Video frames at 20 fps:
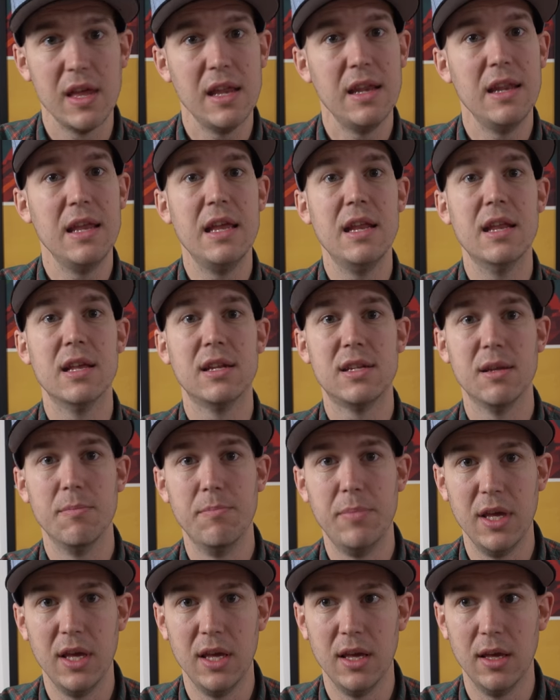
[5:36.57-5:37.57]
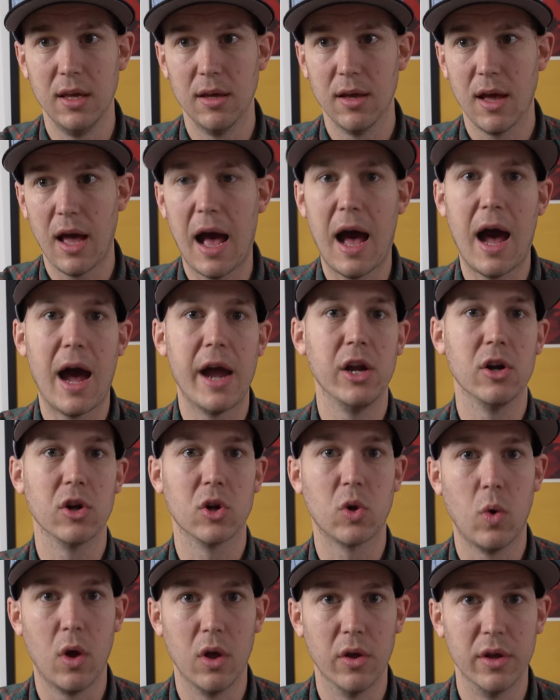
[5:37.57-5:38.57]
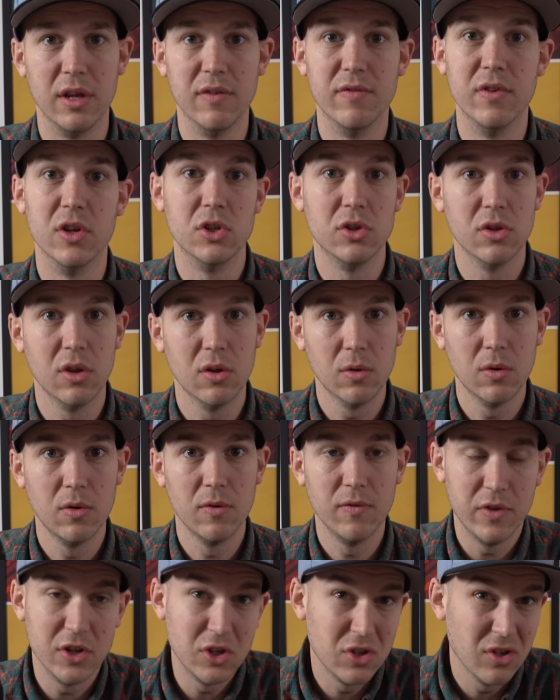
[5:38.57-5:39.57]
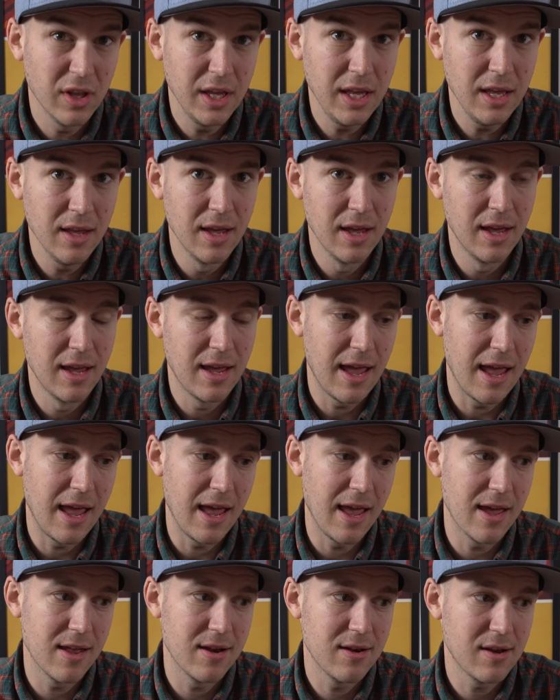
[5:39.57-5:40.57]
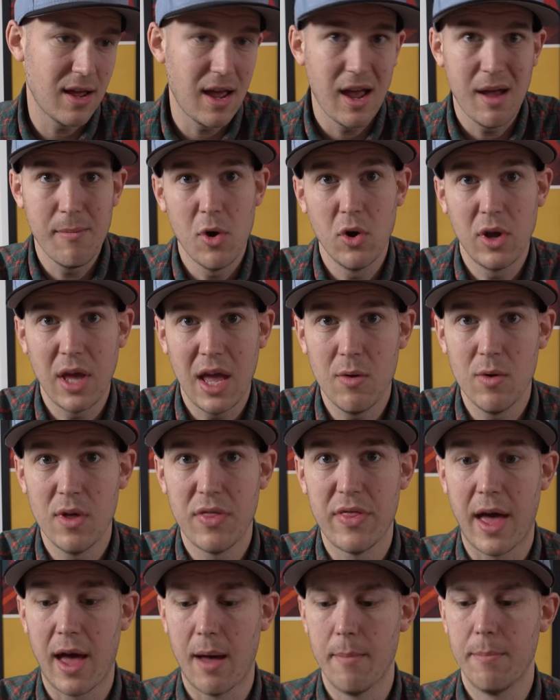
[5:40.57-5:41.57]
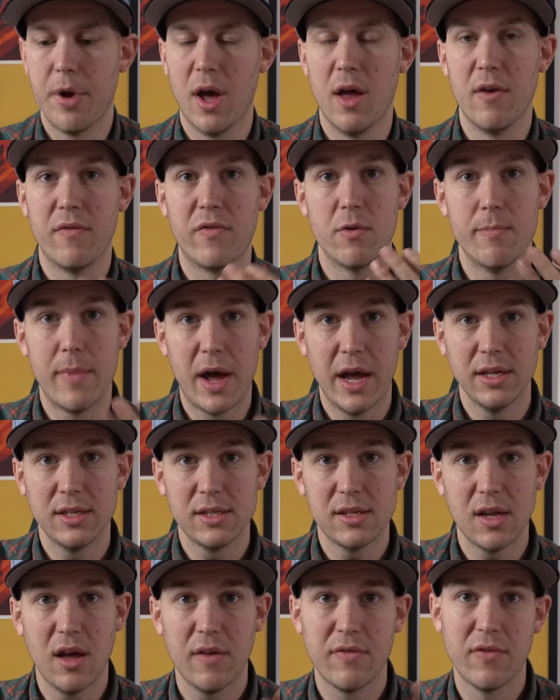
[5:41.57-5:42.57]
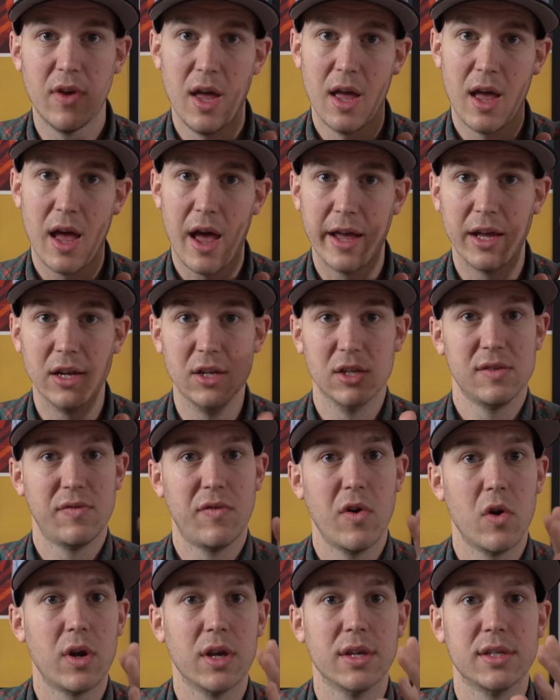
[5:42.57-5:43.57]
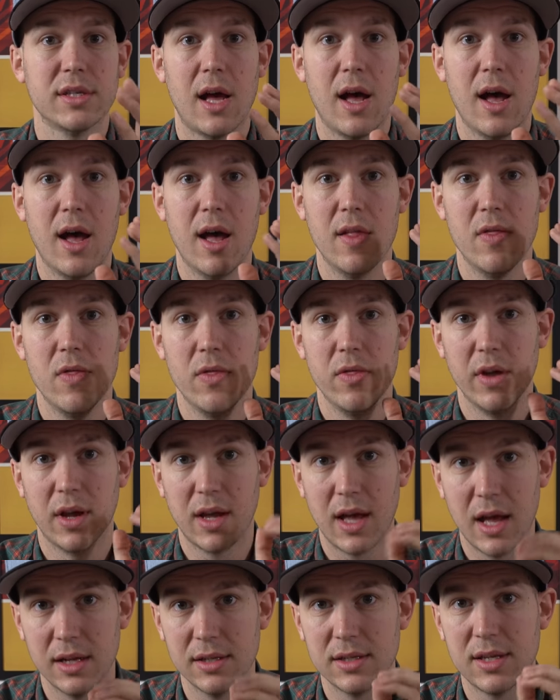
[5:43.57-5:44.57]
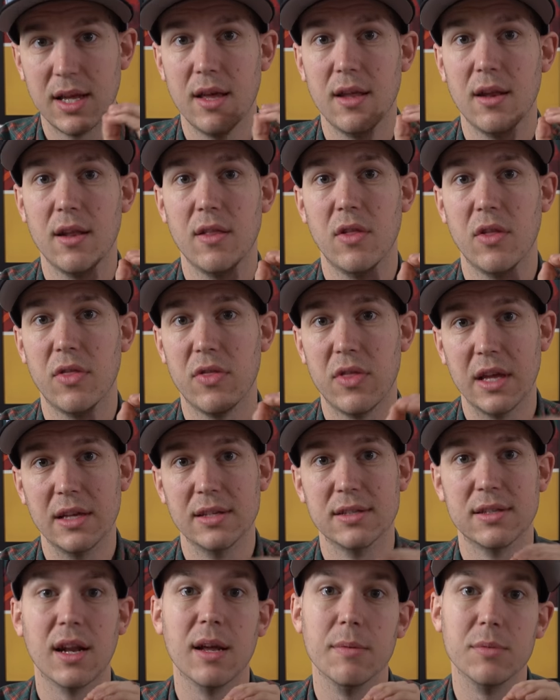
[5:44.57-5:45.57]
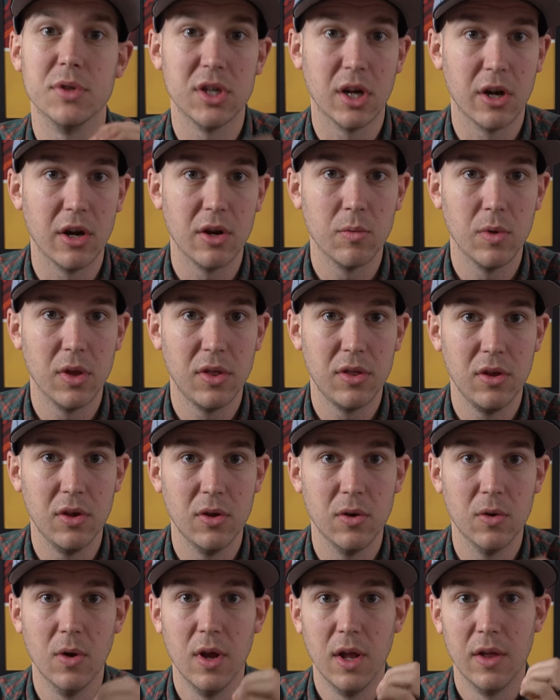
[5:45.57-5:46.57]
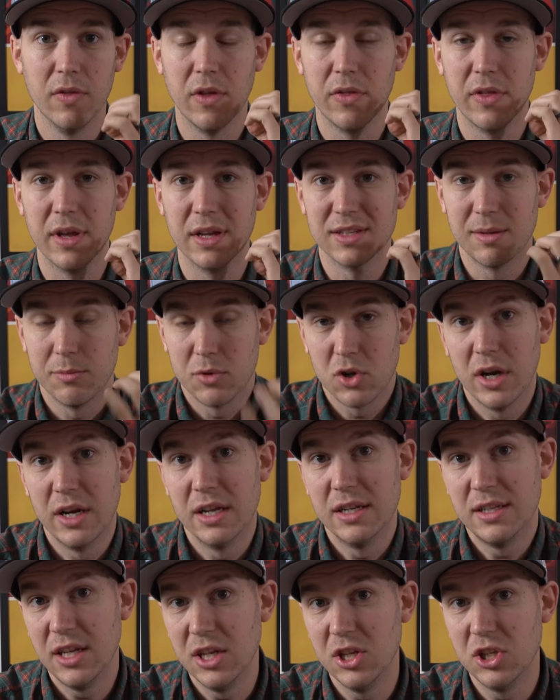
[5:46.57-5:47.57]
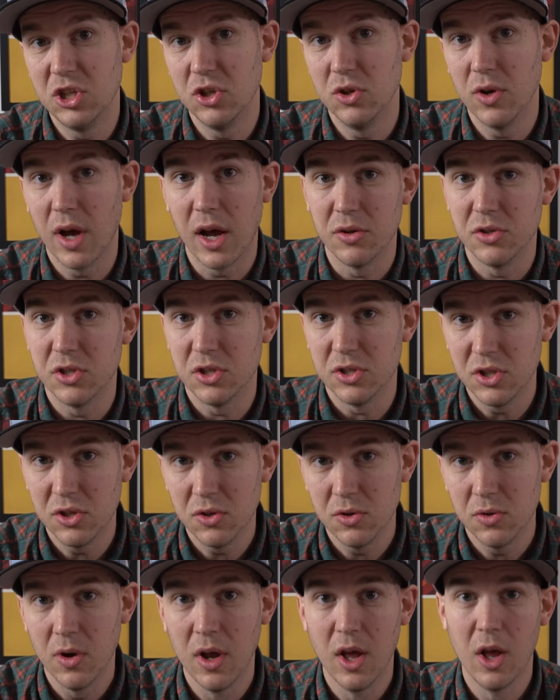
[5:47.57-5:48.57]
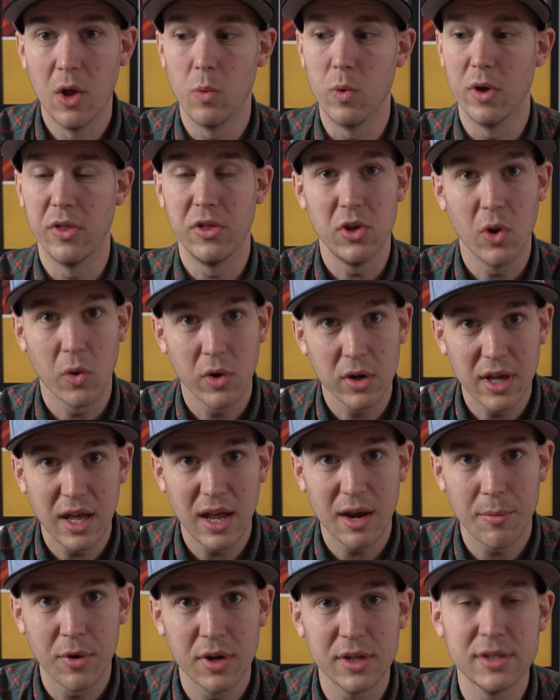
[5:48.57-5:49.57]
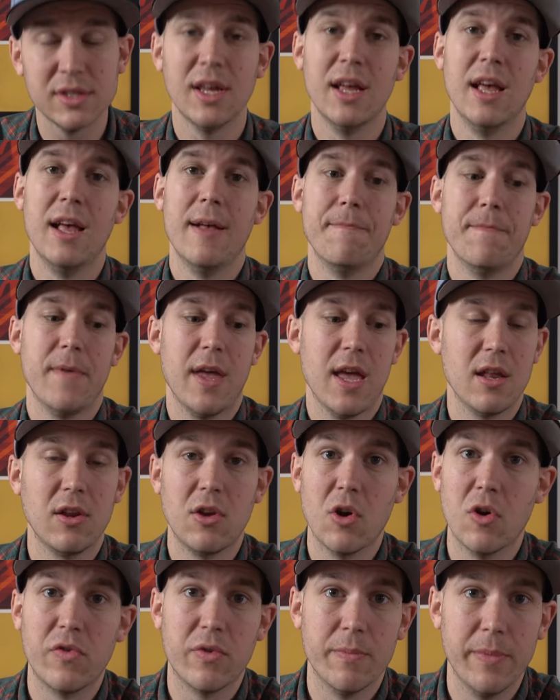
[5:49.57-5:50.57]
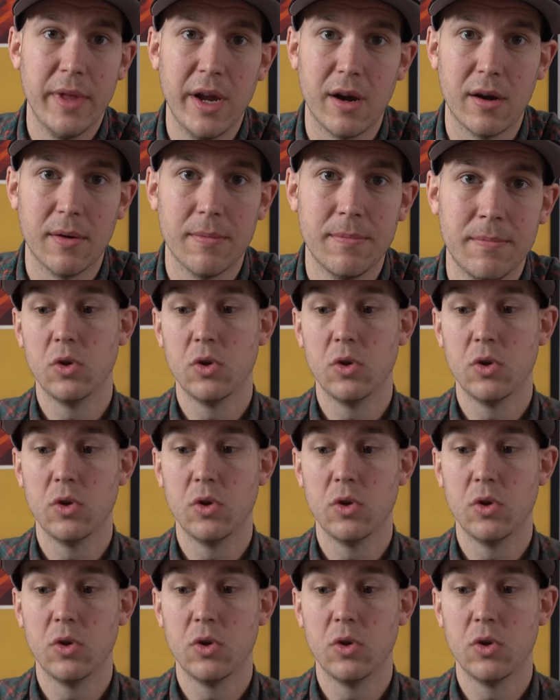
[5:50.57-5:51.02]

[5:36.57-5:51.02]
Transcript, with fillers: They need it to be higher quality visual visually, and I'm okay with that. But for my stuff, I can just focus on the content, the things that I'm sharing with you, the things I'm trying to teach you how to do with your cameras, and go from there.